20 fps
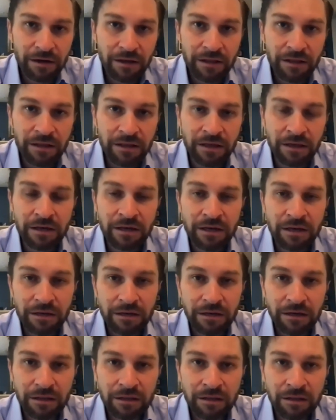the,
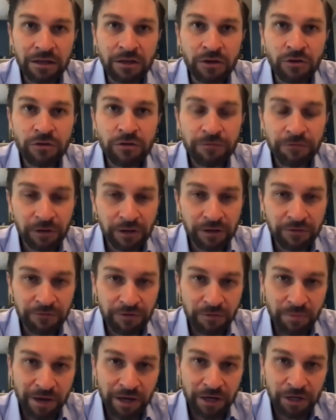the youthful
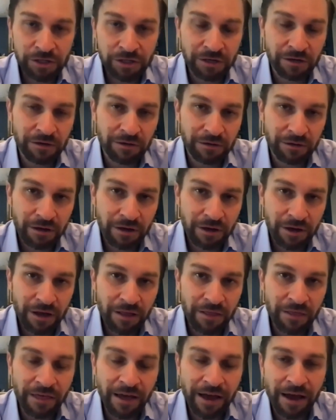information
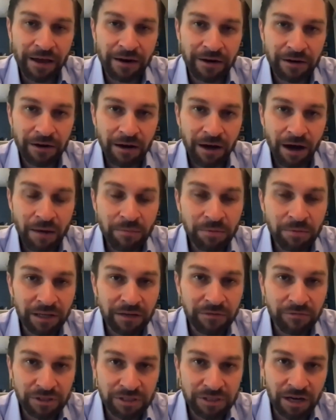that I
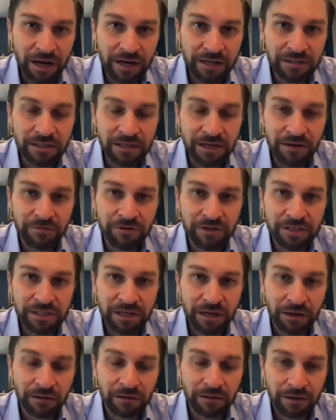believe resides in every
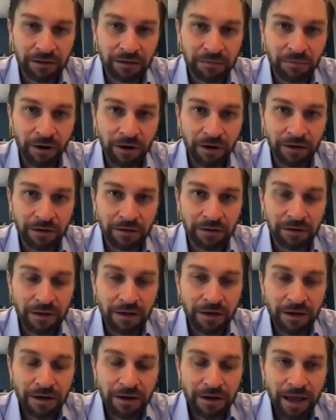cell in the body.
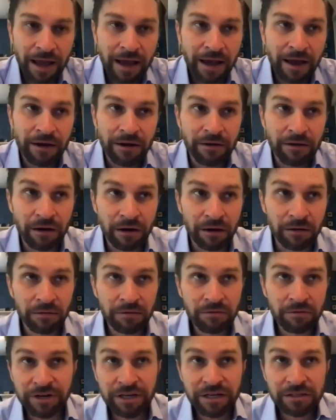And uh,
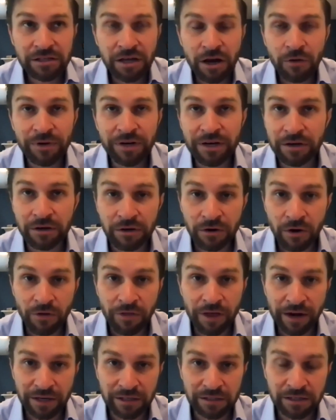three years ago, we didn't know
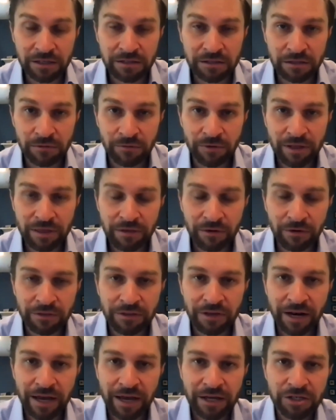that existed. We thought
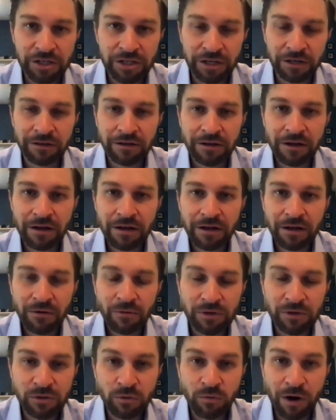that aging
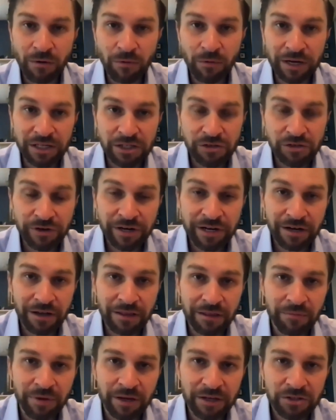was a one-way street and
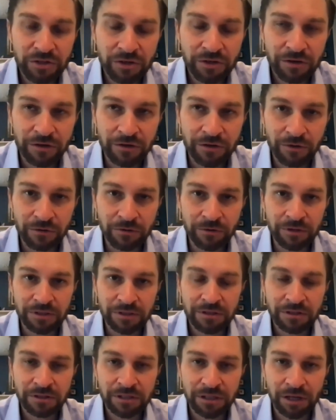the best you could do was
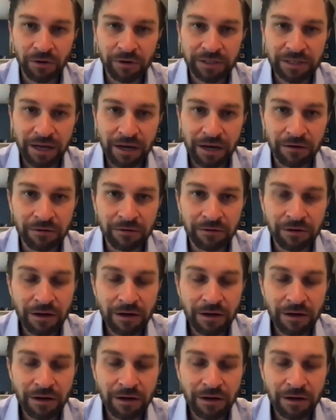to slow it down.